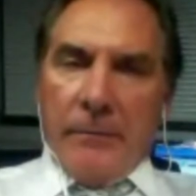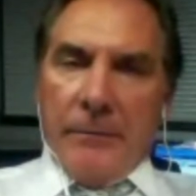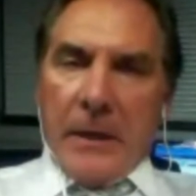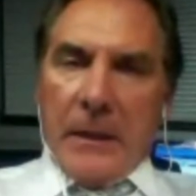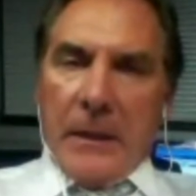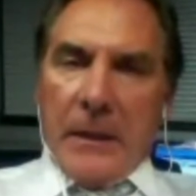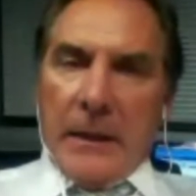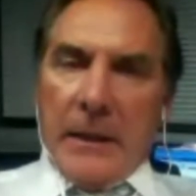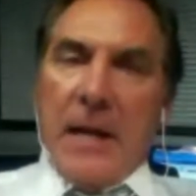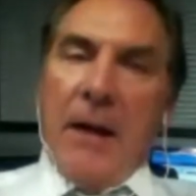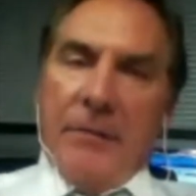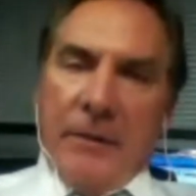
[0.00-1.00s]
at least
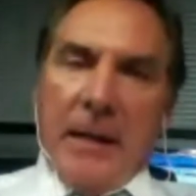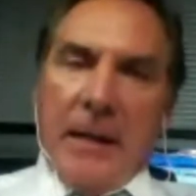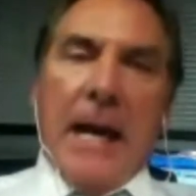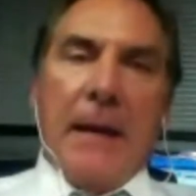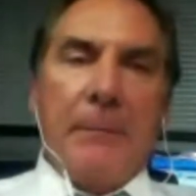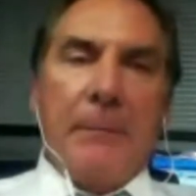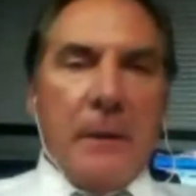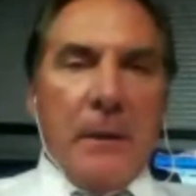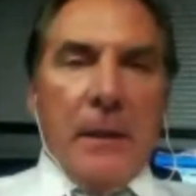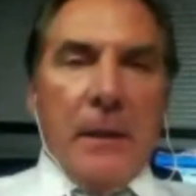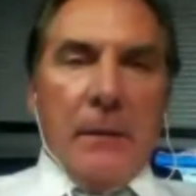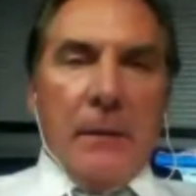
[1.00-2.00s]
half the game,
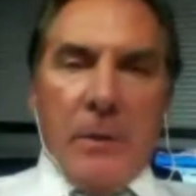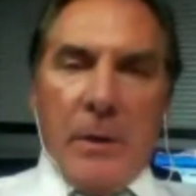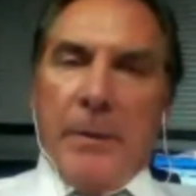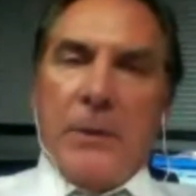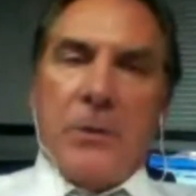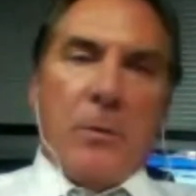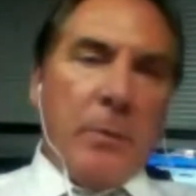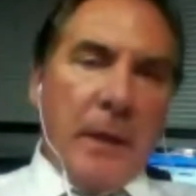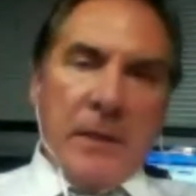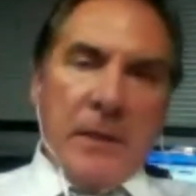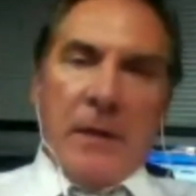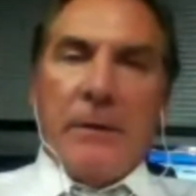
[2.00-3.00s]
where a pitcher
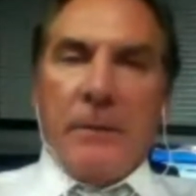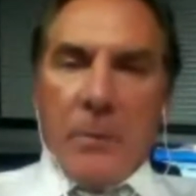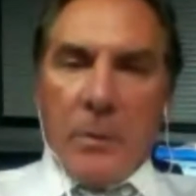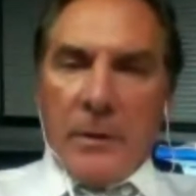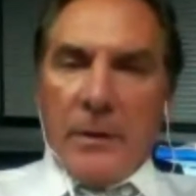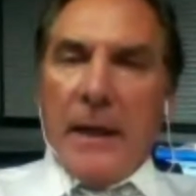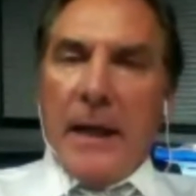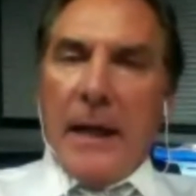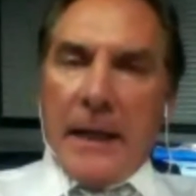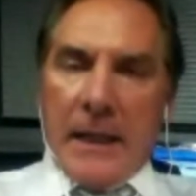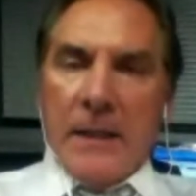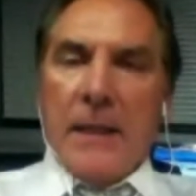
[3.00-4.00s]
plays every 4th day,
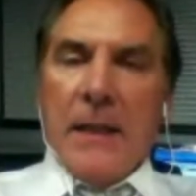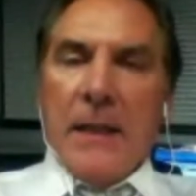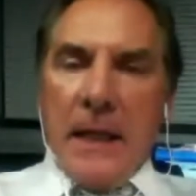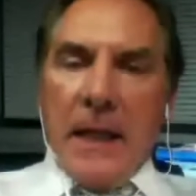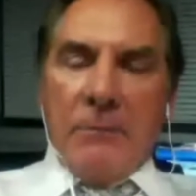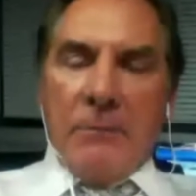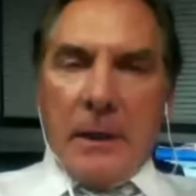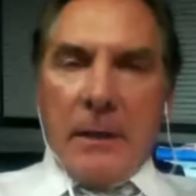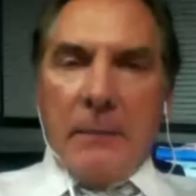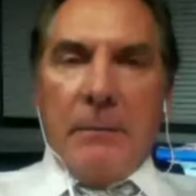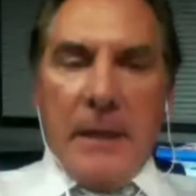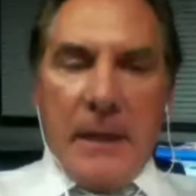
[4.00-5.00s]
it
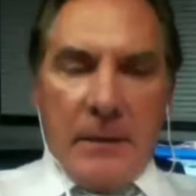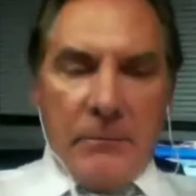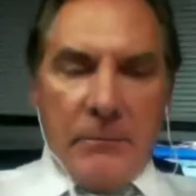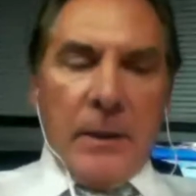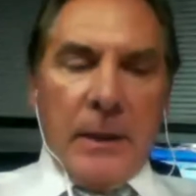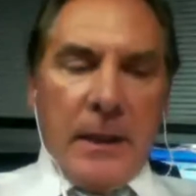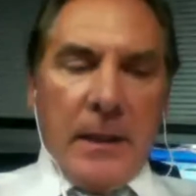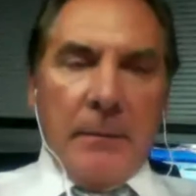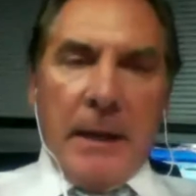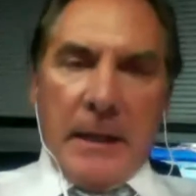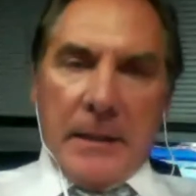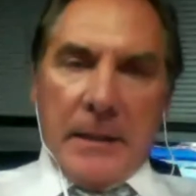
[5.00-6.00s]
really can
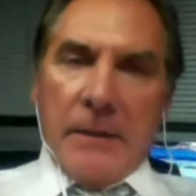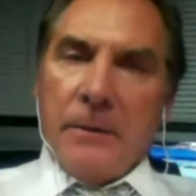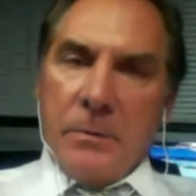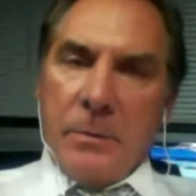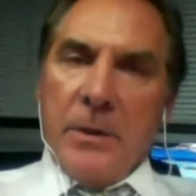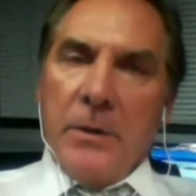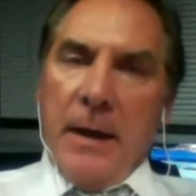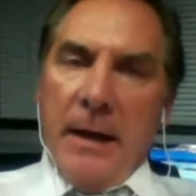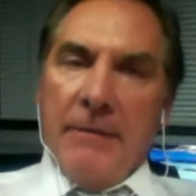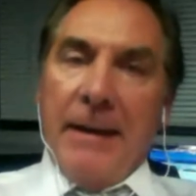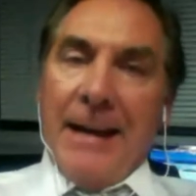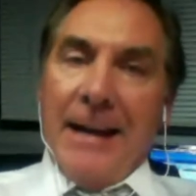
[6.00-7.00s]
make a difference when you
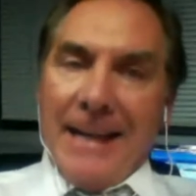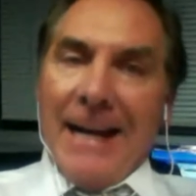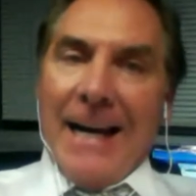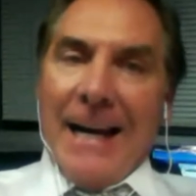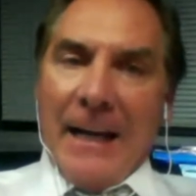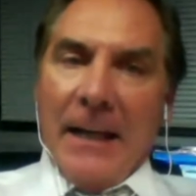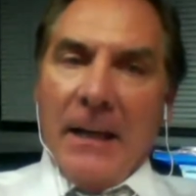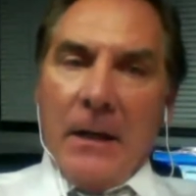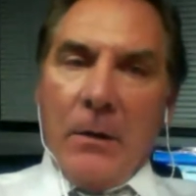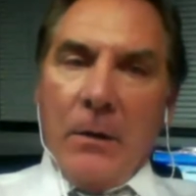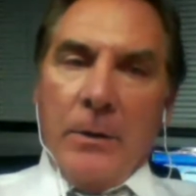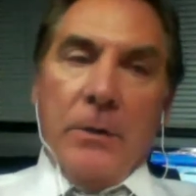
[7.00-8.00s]
have that guy
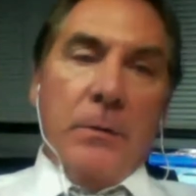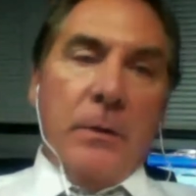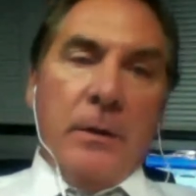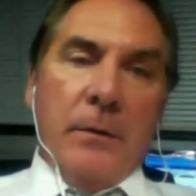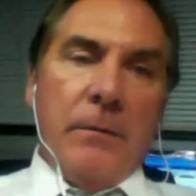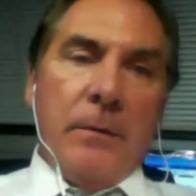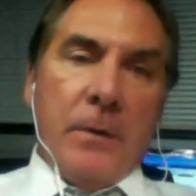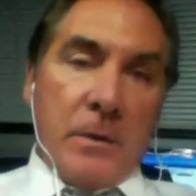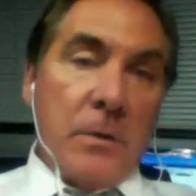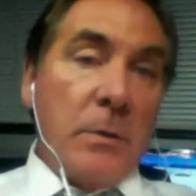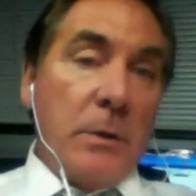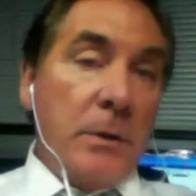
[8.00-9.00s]

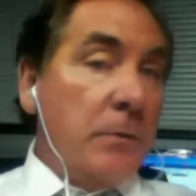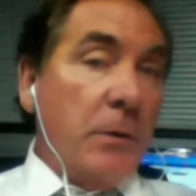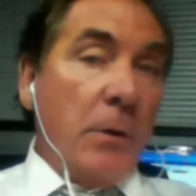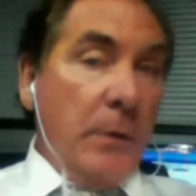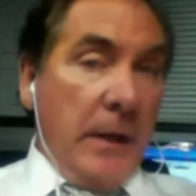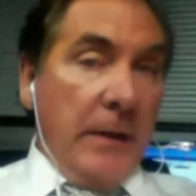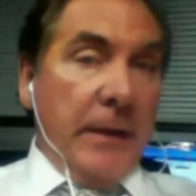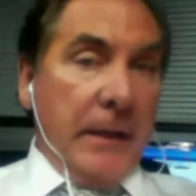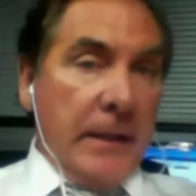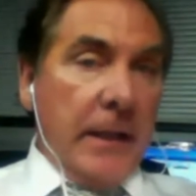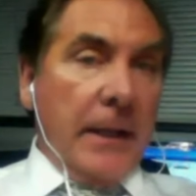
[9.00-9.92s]
versus when you don't have that guy.